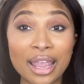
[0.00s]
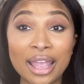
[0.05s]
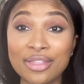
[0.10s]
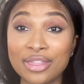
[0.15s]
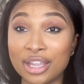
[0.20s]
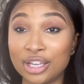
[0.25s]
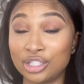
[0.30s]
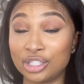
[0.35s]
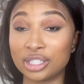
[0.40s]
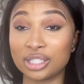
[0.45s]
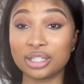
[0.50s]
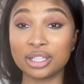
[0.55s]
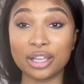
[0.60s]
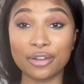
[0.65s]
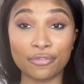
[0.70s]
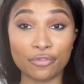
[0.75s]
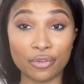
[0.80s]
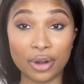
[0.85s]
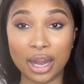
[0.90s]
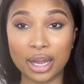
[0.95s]
and they just
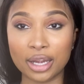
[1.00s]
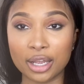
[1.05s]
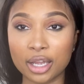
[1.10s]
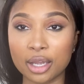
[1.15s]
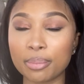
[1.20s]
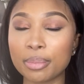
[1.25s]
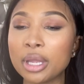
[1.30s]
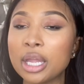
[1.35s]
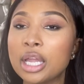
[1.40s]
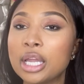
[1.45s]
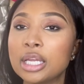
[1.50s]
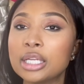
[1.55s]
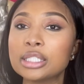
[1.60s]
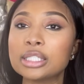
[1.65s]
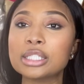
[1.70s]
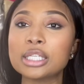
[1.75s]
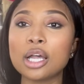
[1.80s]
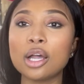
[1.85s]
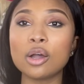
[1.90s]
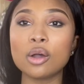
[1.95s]
lift right up.
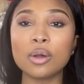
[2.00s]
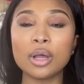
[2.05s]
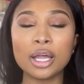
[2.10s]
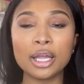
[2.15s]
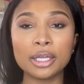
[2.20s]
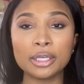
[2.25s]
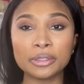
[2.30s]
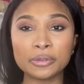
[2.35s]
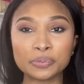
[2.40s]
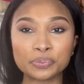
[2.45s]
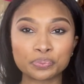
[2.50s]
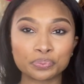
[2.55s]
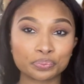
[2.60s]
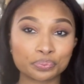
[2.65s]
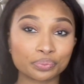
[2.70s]
So